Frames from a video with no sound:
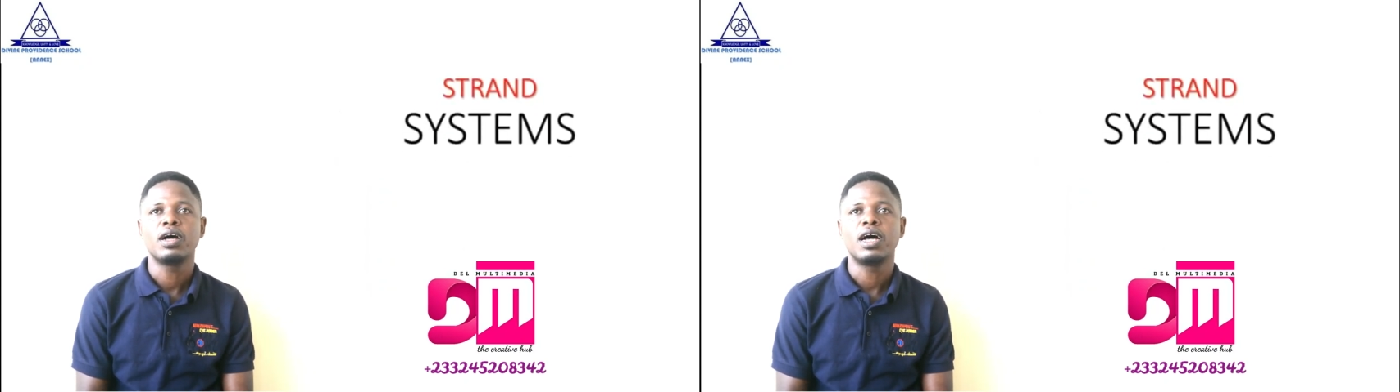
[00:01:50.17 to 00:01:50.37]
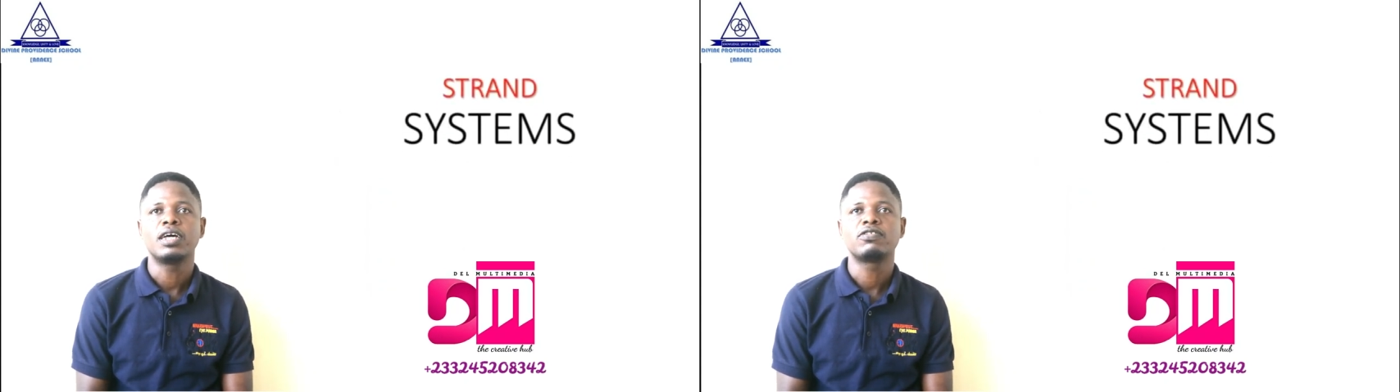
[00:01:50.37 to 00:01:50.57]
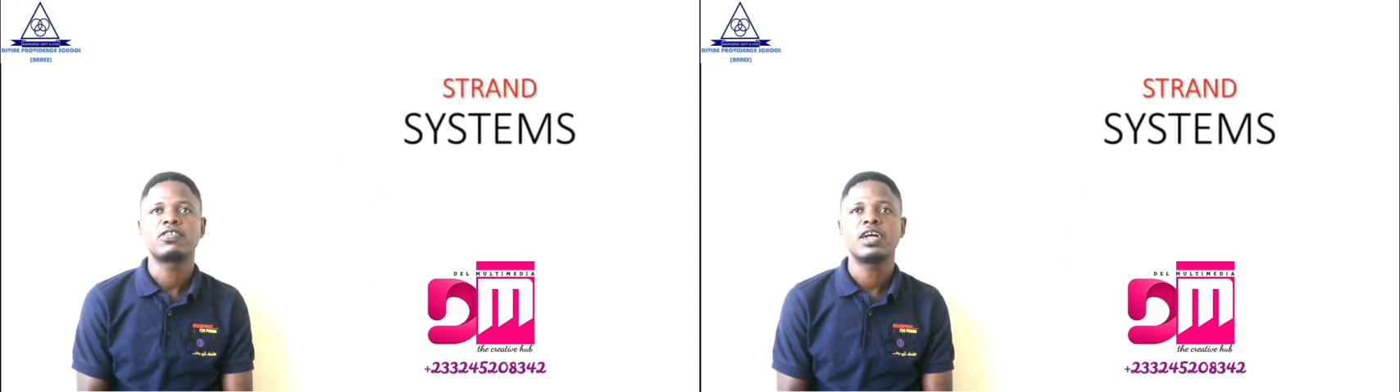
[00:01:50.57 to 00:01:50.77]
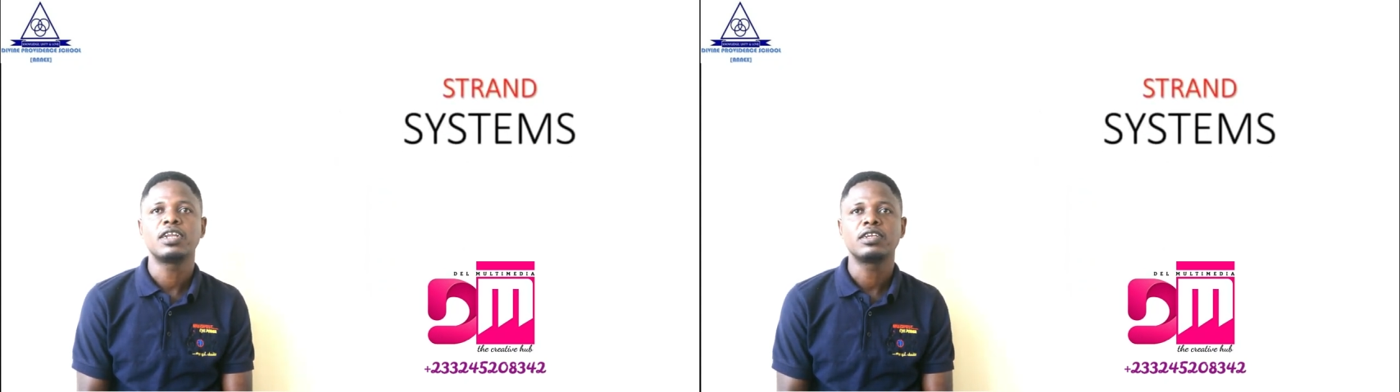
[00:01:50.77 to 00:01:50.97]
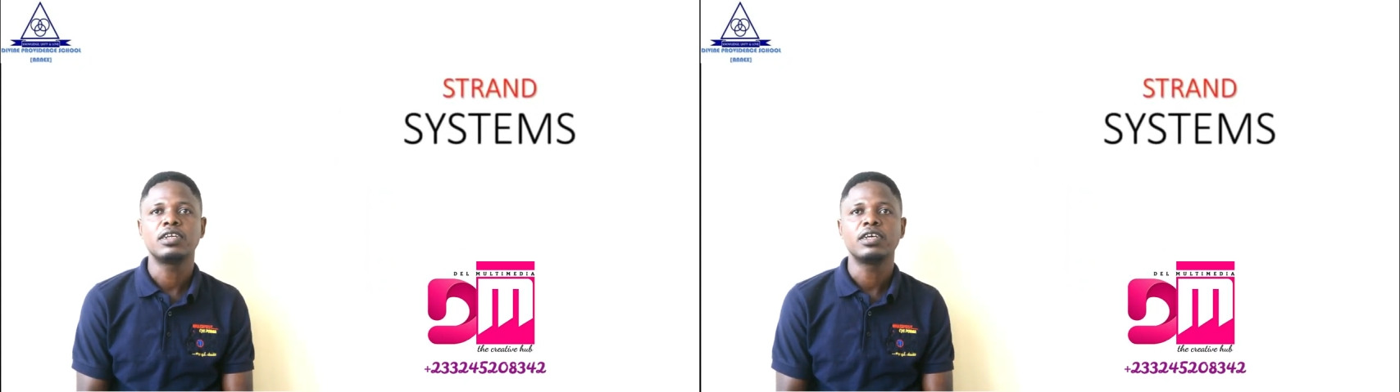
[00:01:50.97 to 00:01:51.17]
Our
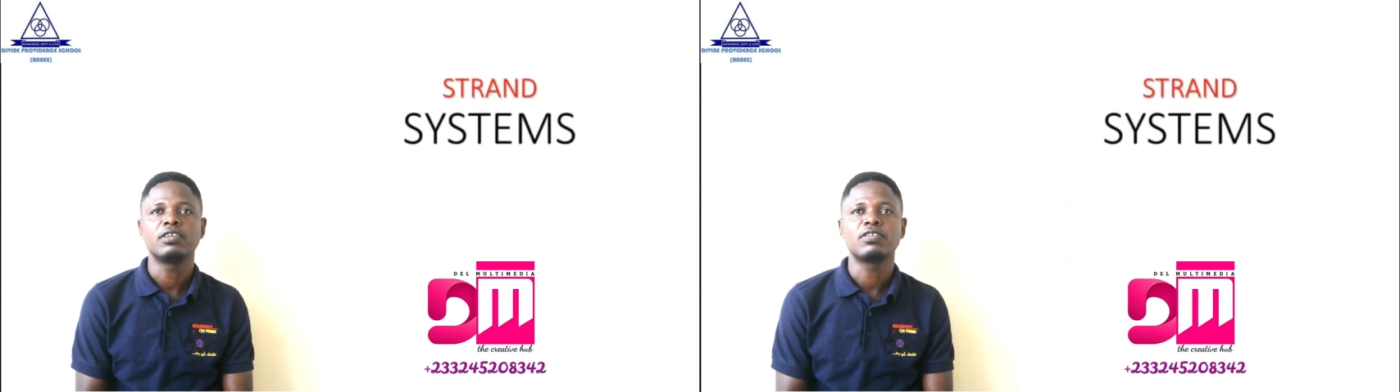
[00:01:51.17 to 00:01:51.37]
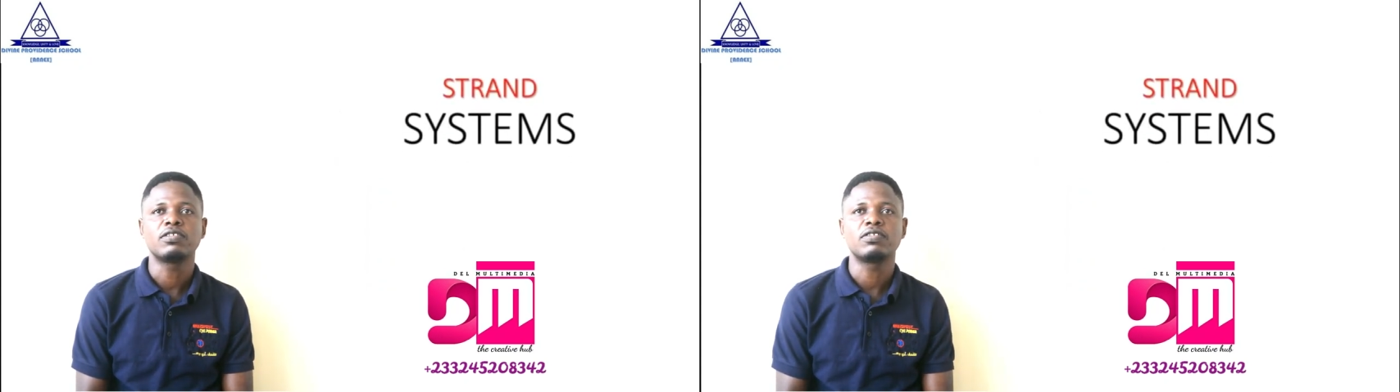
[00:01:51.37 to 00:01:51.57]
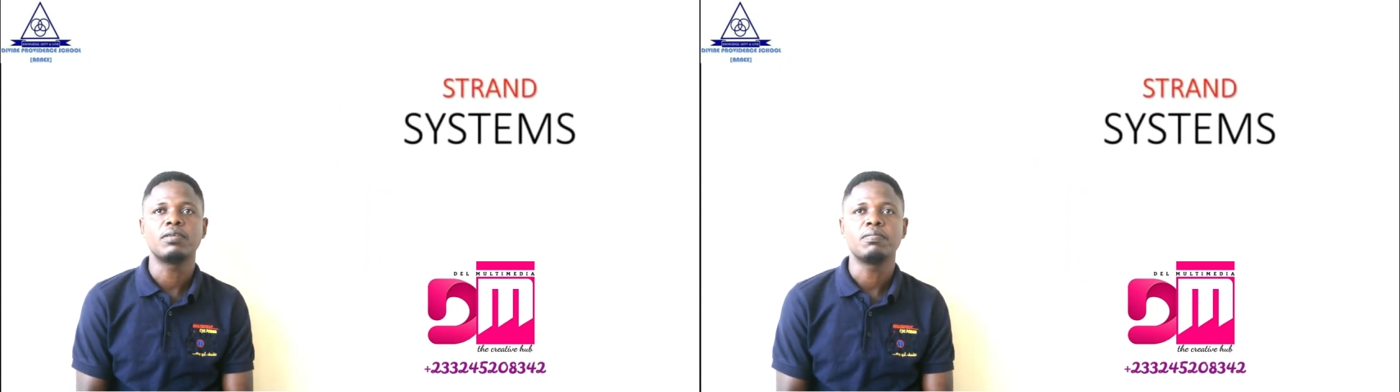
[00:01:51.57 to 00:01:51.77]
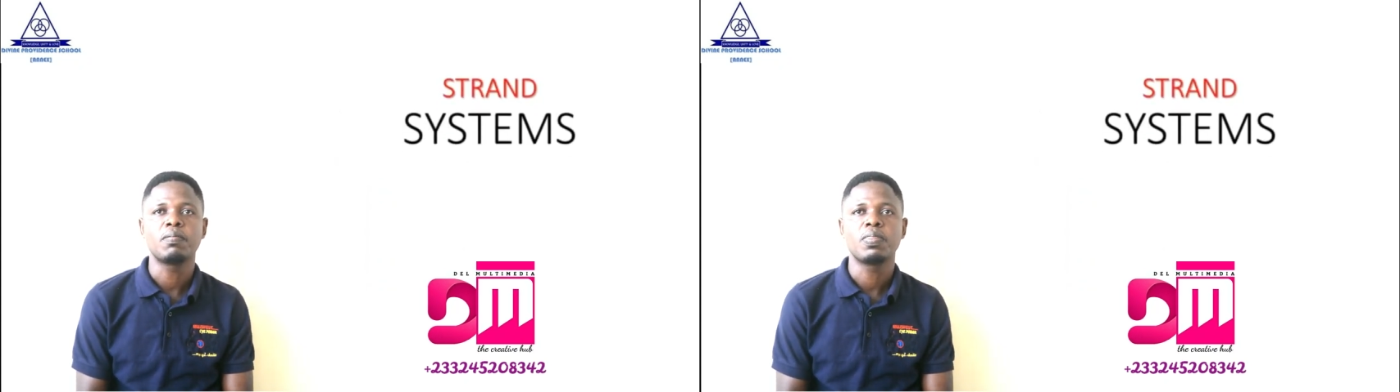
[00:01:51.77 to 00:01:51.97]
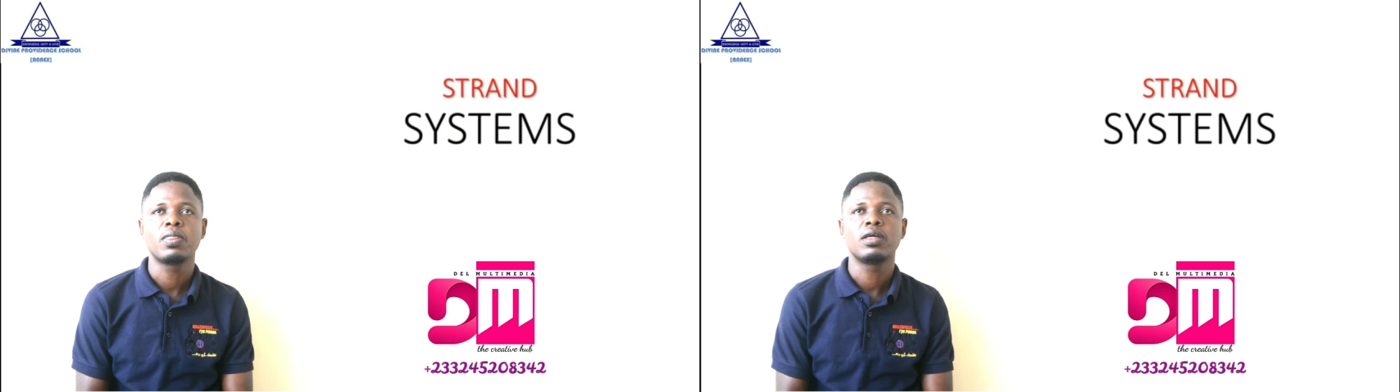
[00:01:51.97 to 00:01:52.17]
strand is system.
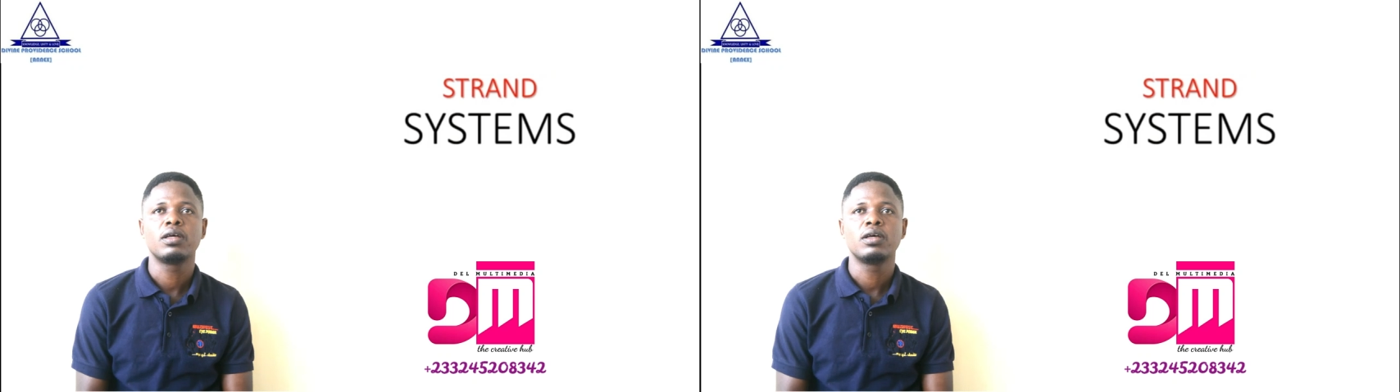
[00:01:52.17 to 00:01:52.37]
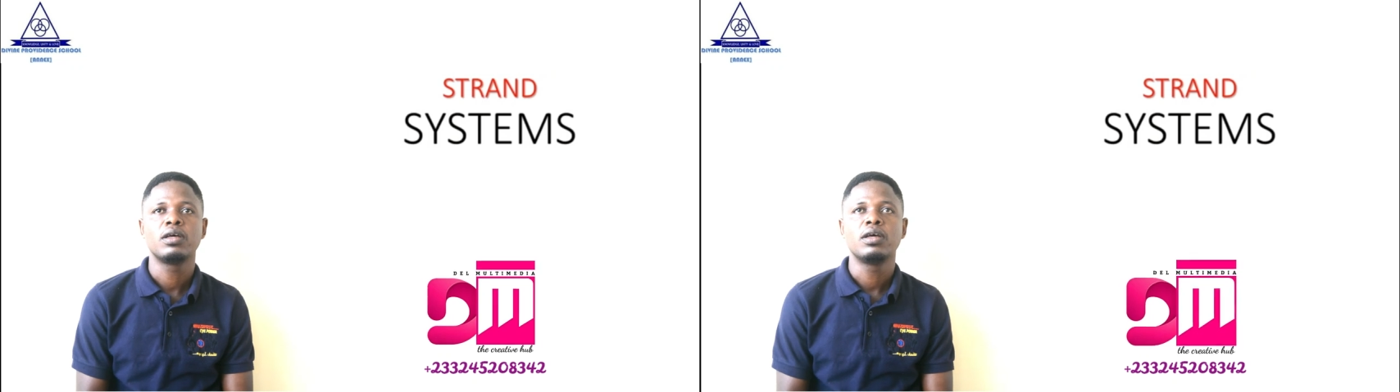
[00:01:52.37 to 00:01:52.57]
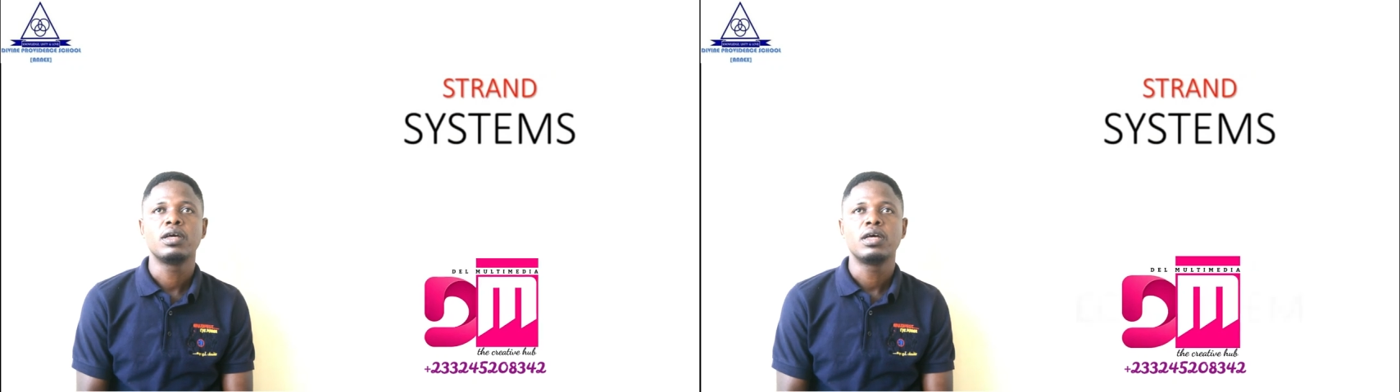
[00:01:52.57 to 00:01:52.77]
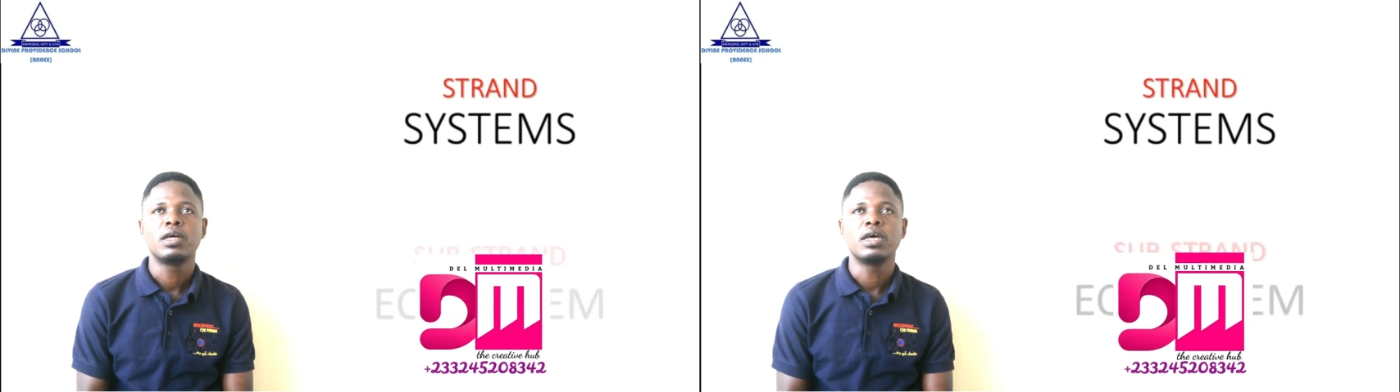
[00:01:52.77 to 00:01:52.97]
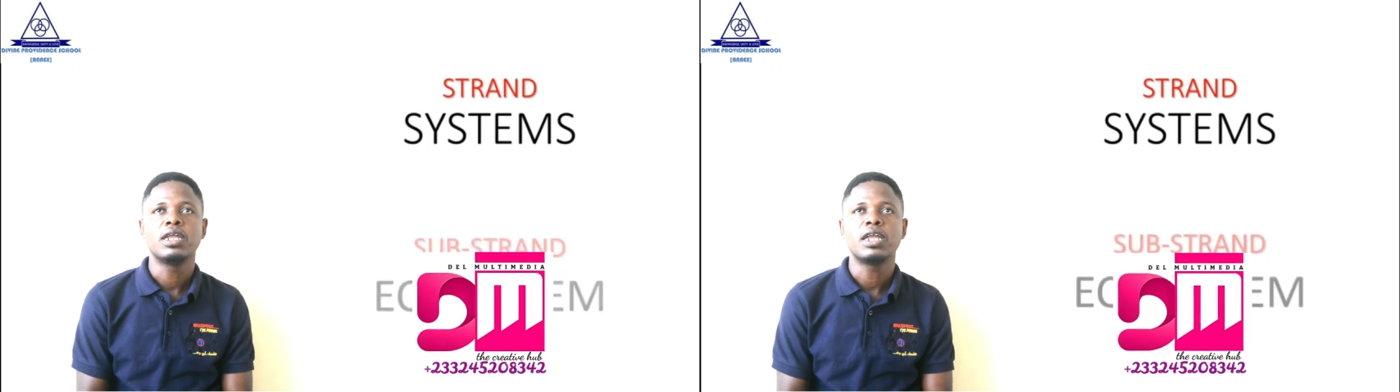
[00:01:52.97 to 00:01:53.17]

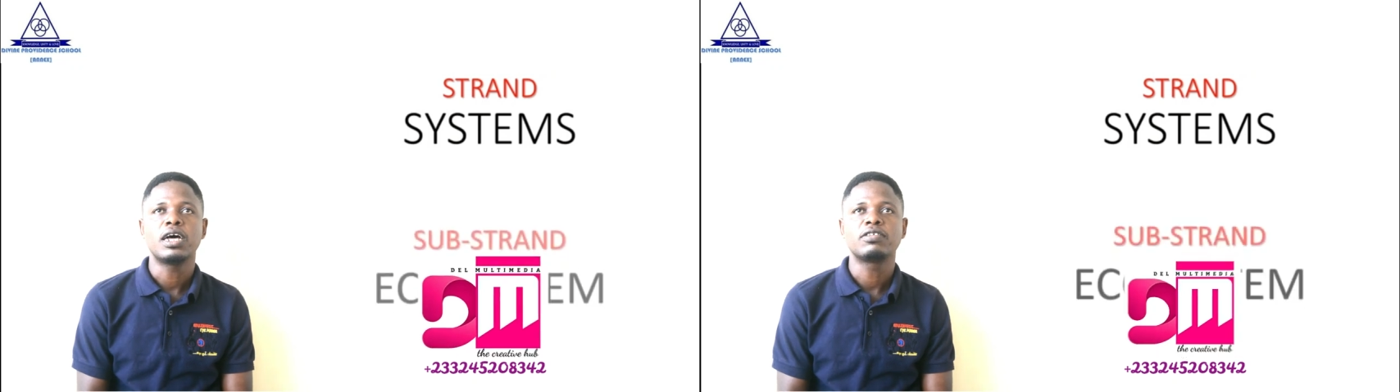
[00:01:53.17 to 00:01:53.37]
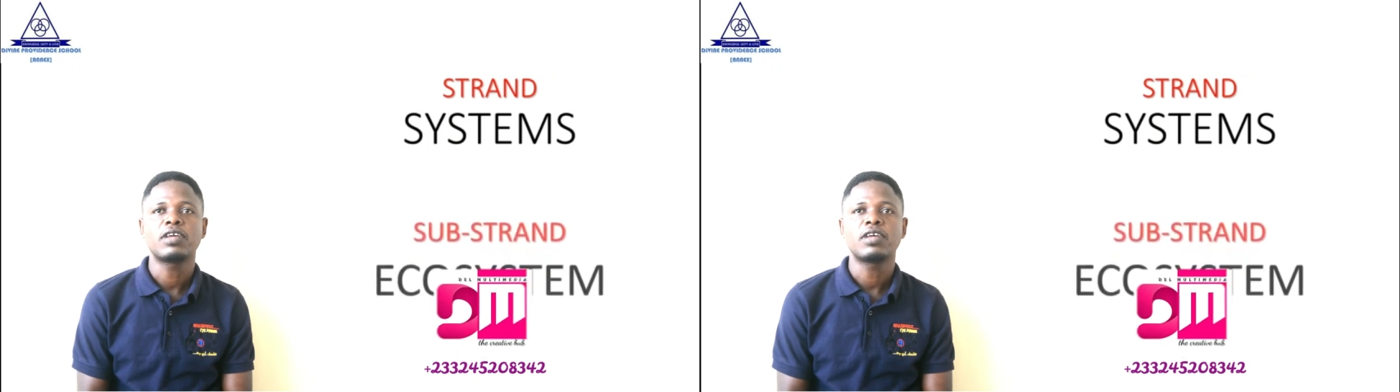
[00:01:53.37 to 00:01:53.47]
And then our